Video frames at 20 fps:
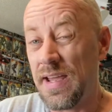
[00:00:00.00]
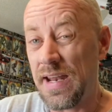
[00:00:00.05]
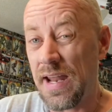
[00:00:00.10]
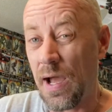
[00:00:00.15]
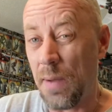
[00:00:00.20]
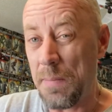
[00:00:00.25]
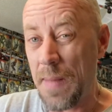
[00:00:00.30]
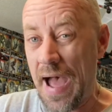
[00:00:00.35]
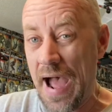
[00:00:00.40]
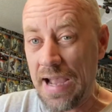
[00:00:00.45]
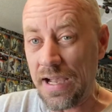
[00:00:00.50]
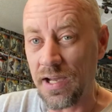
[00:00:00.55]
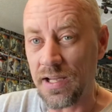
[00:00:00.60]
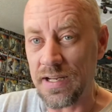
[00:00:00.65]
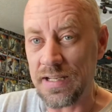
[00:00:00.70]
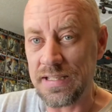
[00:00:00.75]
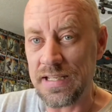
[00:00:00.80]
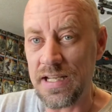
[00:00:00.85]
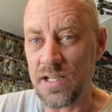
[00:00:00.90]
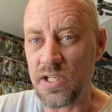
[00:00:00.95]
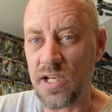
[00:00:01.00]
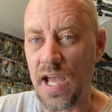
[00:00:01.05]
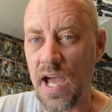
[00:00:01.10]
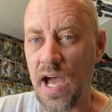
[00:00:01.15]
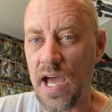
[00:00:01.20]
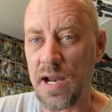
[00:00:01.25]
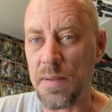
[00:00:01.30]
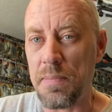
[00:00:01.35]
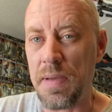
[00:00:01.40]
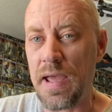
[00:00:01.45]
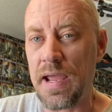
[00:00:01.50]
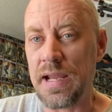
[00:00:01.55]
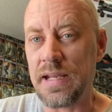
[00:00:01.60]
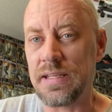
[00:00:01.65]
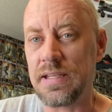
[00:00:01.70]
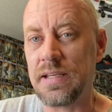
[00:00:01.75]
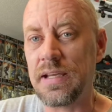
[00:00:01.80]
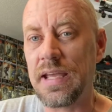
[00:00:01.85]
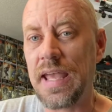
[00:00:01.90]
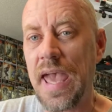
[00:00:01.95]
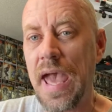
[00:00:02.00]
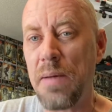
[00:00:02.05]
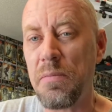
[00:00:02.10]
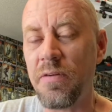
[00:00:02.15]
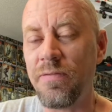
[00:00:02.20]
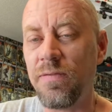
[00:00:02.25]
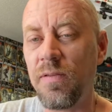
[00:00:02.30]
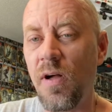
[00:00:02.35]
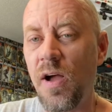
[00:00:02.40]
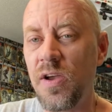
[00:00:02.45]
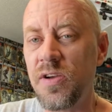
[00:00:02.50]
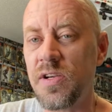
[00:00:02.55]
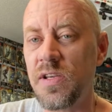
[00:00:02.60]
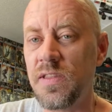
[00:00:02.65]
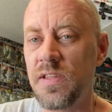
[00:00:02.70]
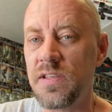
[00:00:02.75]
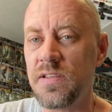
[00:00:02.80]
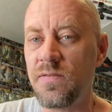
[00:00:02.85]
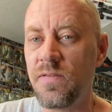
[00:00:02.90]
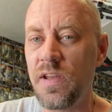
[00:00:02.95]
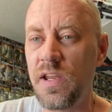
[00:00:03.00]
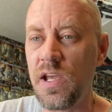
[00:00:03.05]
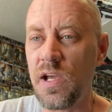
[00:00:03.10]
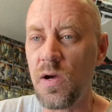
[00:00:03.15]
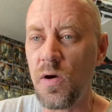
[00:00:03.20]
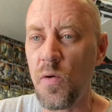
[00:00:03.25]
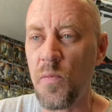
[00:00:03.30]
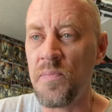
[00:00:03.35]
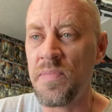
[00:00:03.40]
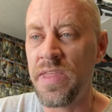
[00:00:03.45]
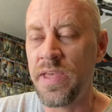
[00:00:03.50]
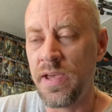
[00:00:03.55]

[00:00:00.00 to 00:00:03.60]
Now I'm not going to teach you how to paint camouflage in this video.